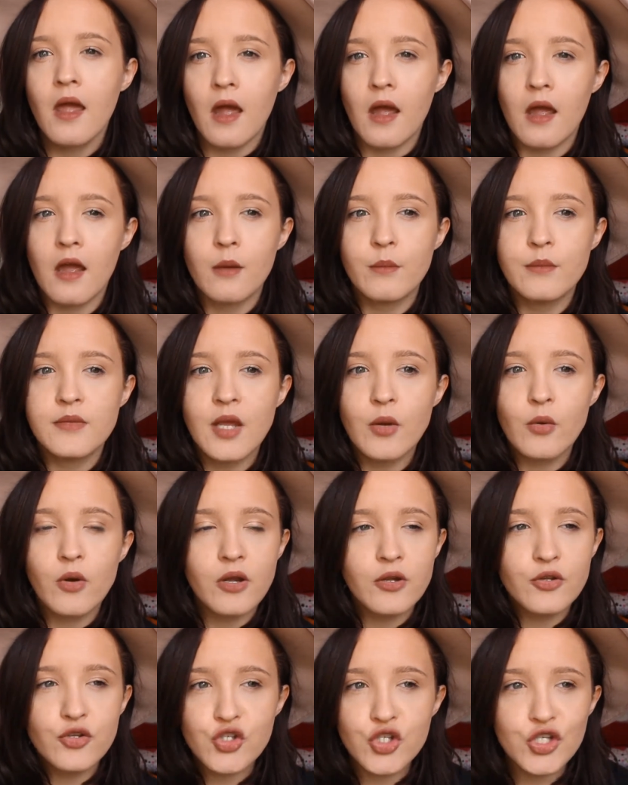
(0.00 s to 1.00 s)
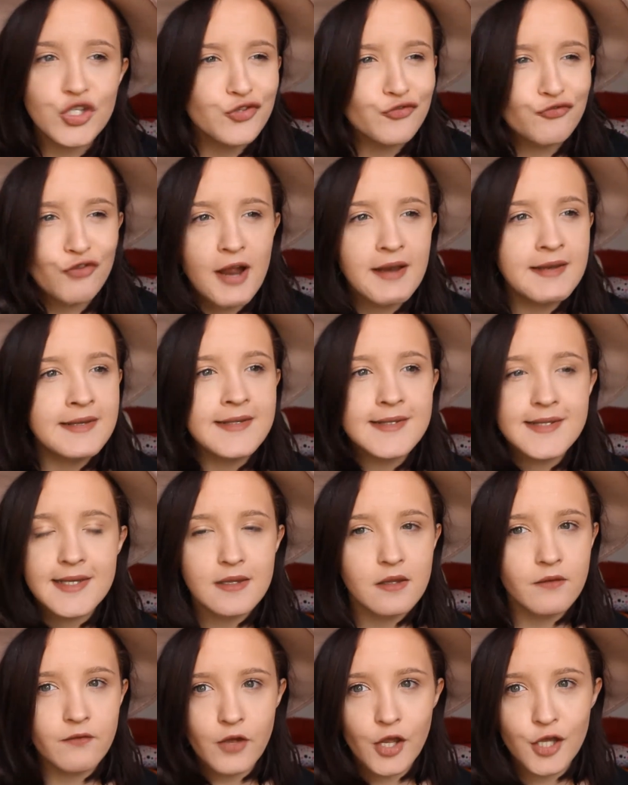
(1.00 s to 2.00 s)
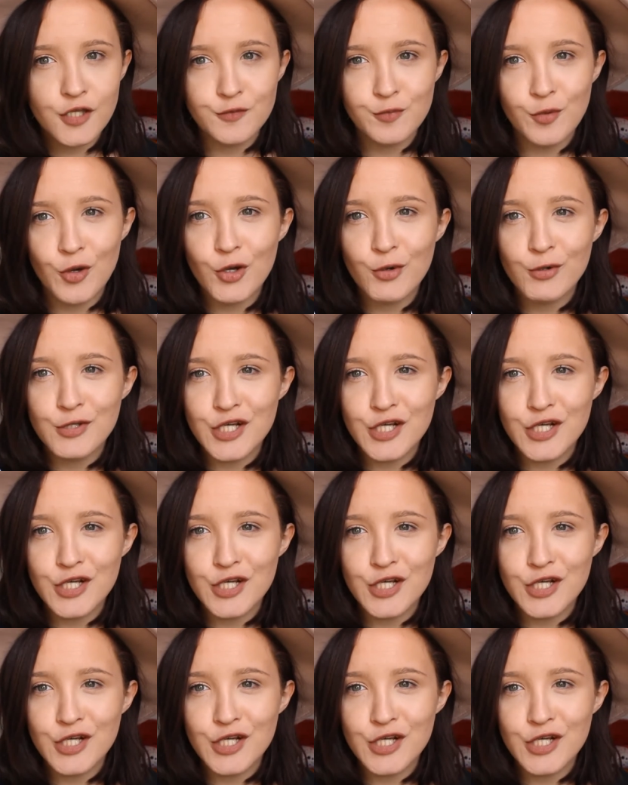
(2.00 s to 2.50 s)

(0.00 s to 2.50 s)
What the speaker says: They were just friends in the first book,